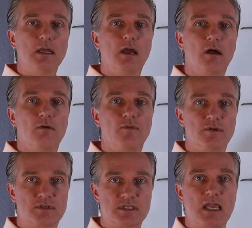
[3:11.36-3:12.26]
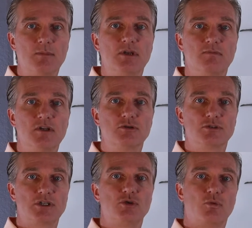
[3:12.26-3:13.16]
of those same individuals
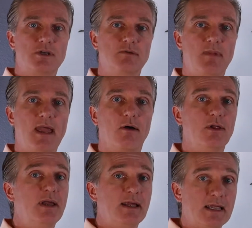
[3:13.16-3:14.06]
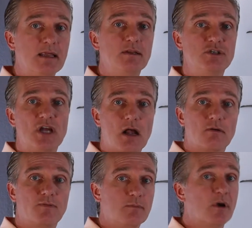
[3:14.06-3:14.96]
that you want to mail in the geography,